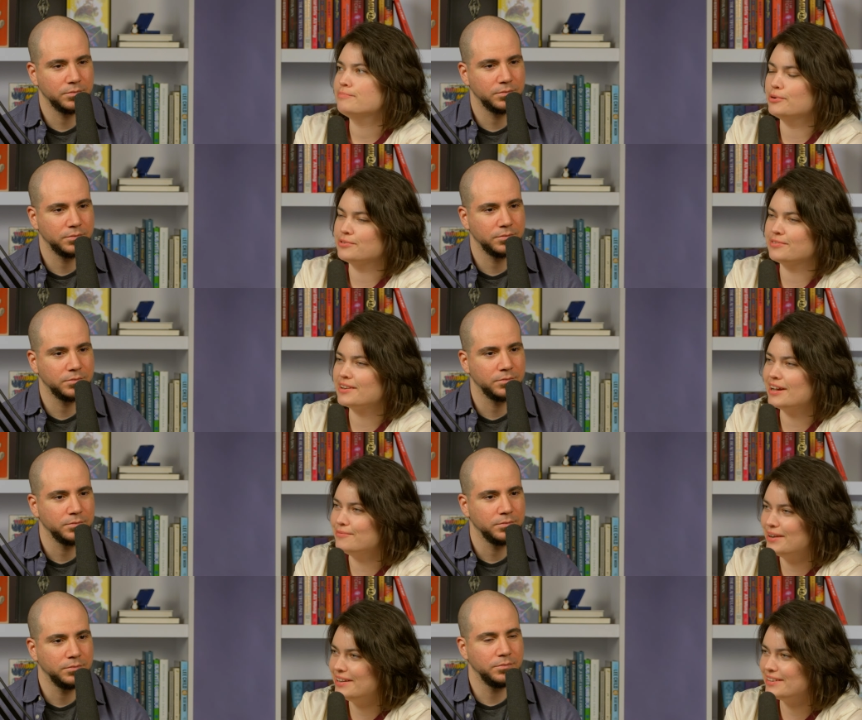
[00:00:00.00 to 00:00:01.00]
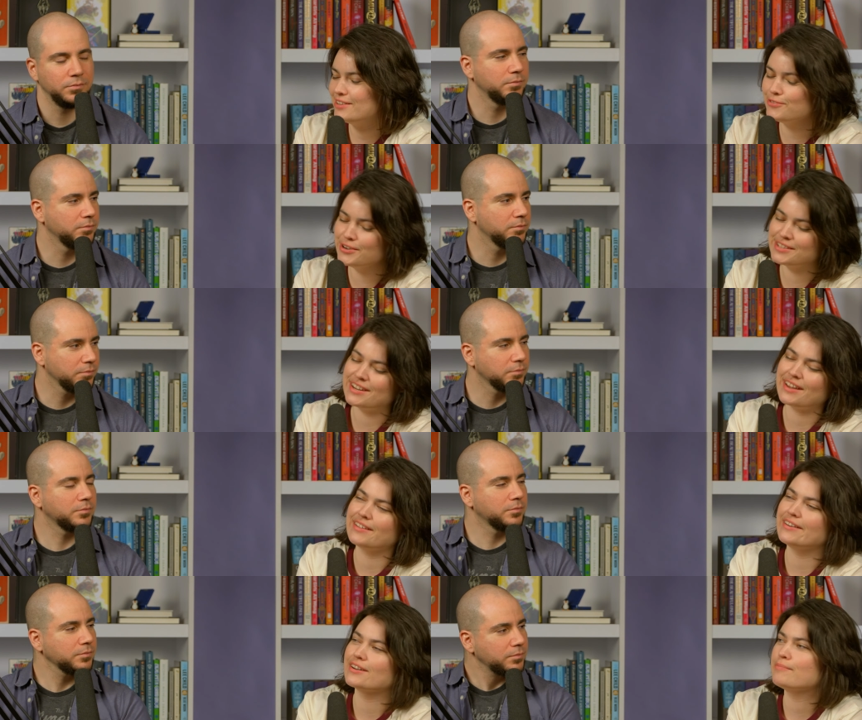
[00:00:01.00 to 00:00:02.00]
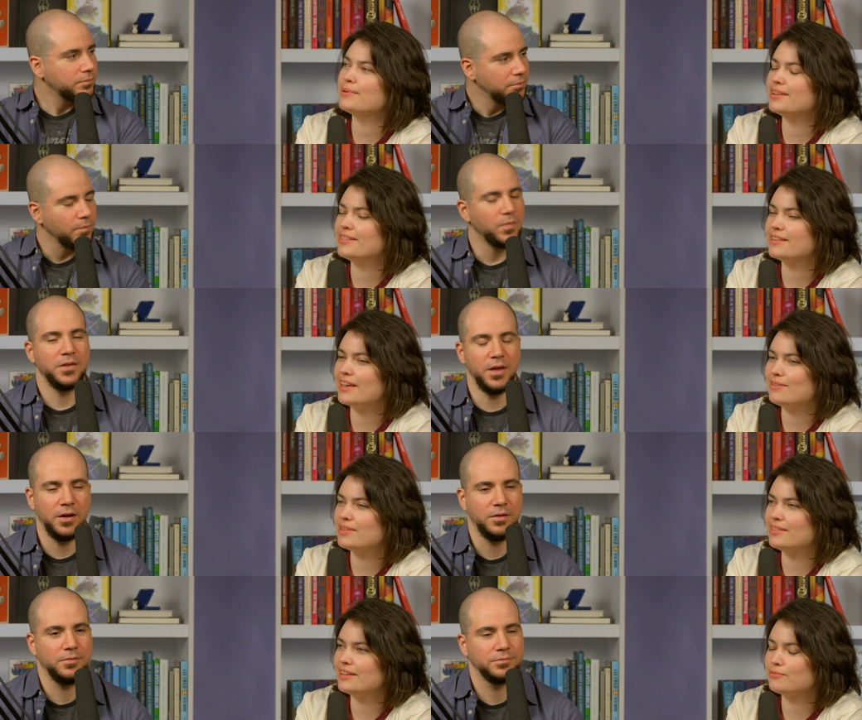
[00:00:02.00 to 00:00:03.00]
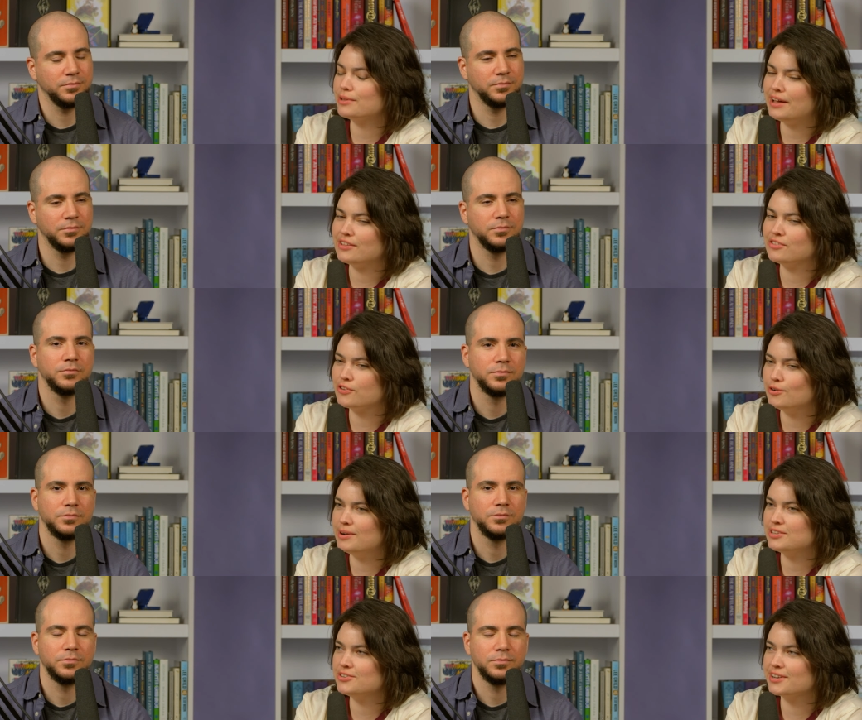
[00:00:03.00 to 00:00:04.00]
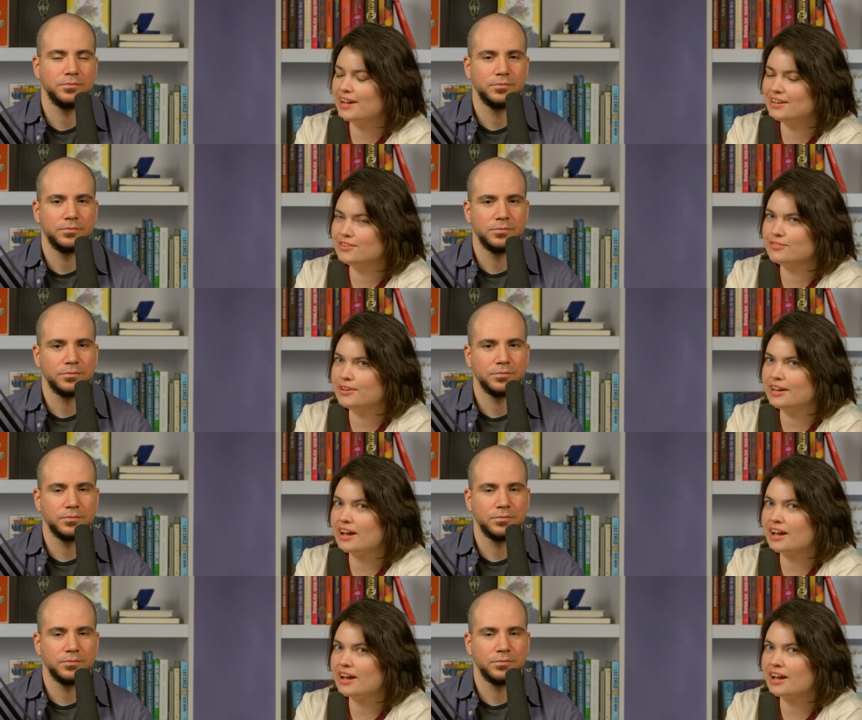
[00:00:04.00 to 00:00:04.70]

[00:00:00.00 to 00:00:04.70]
Speaker 1: most of the time nowadays voice dialogue, but it's a game yeah. that like relies so much on kind of a